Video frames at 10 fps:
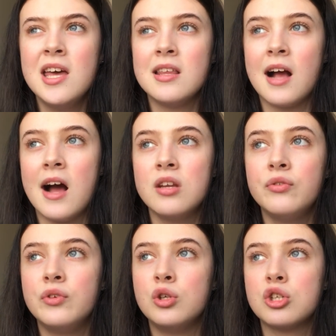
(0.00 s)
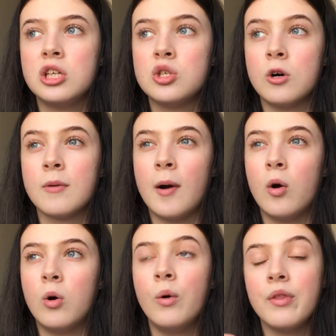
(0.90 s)
they kind of usually talk about
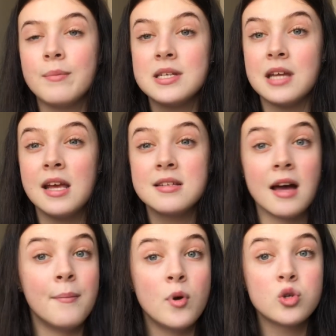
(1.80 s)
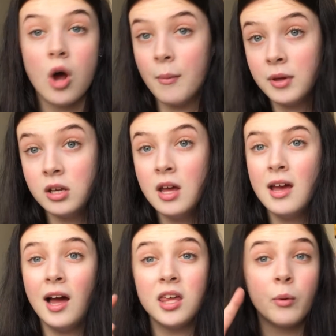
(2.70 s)
all the mistakes that are most common,
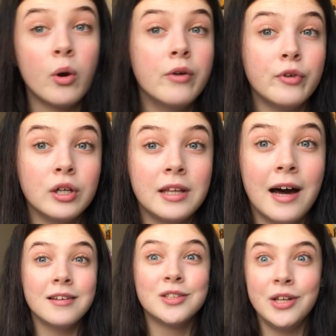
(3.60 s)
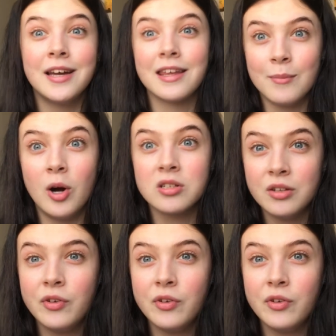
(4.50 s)
and you want to avoid that so you can get the marks in the